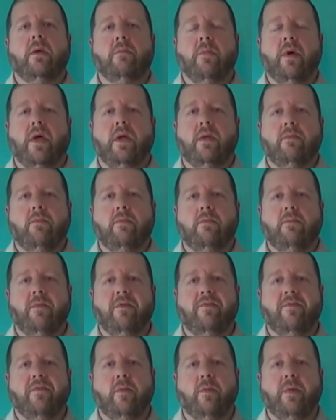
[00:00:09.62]
But
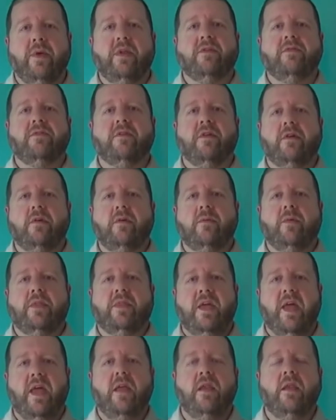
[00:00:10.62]
before we get started
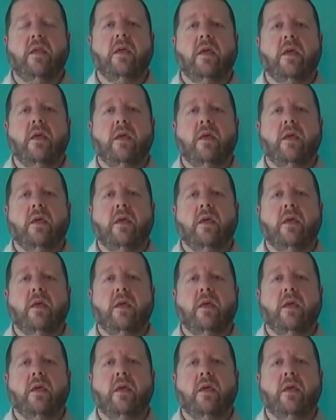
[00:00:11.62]
with that,